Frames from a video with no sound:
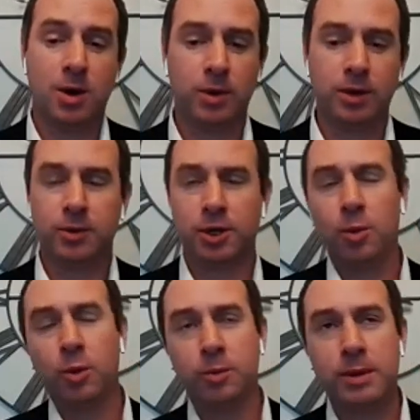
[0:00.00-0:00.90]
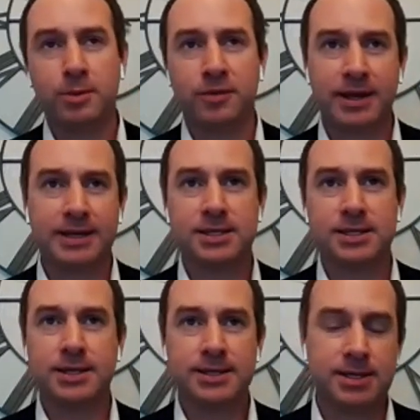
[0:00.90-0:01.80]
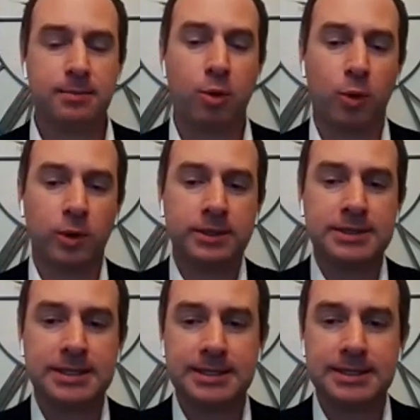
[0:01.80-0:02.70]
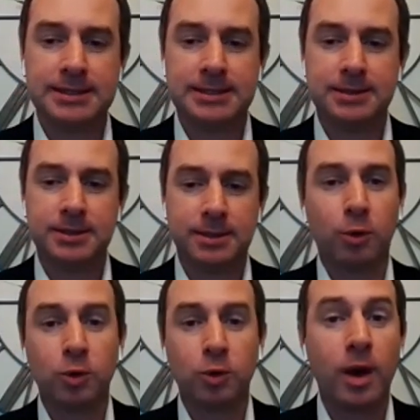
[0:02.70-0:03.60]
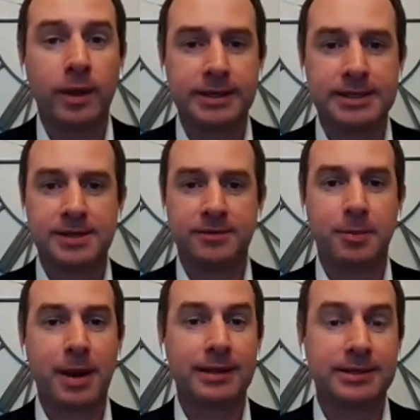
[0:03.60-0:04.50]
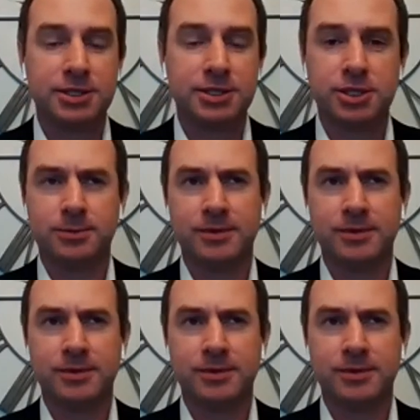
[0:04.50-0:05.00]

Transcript: What do people think is an important the important qualities of a politician?